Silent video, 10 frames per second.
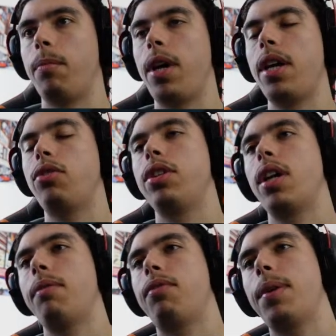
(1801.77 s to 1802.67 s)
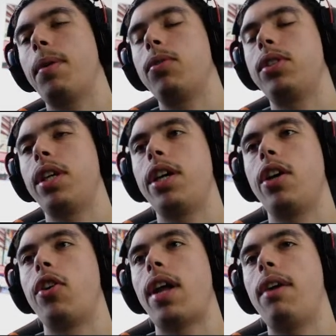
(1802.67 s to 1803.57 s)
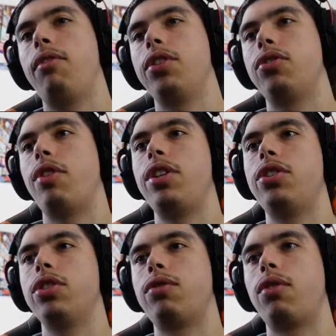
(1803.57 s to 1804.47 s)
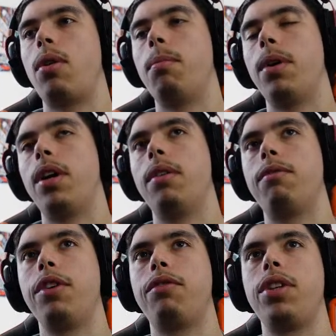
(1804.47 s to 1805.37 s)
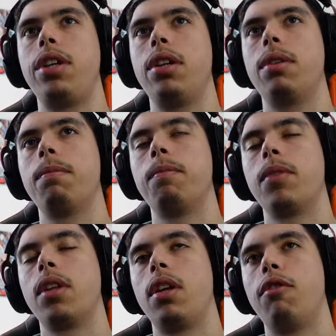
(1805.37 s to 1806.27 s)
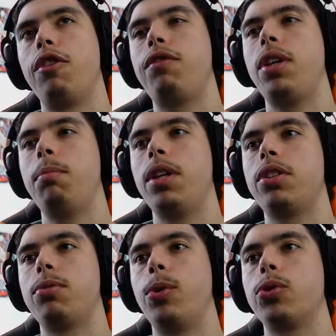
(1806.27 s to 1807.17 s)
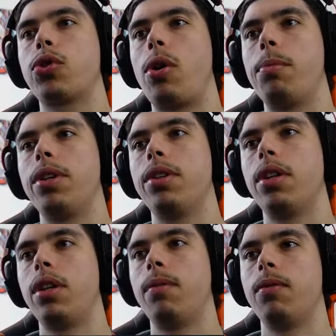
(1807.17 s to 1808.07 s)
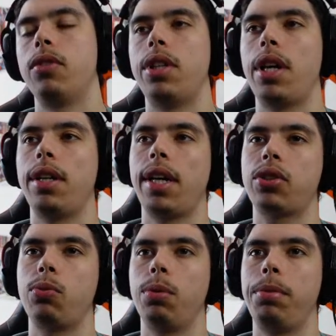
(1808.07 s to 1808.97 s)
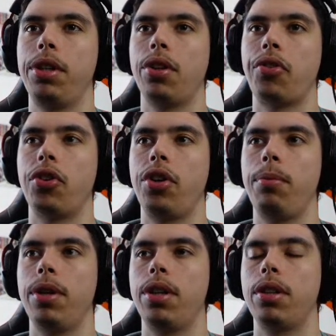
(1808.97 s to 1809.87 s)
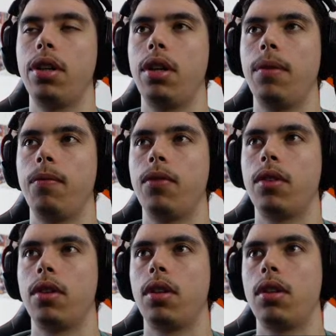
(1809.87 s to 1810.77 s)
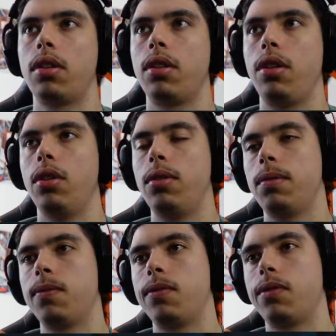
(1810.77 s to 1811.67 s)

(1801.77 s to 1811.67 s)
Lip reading: My entry time frame, I would say, on average ranges from 15 minutes, most common. Then next will be the 30-minute, you know.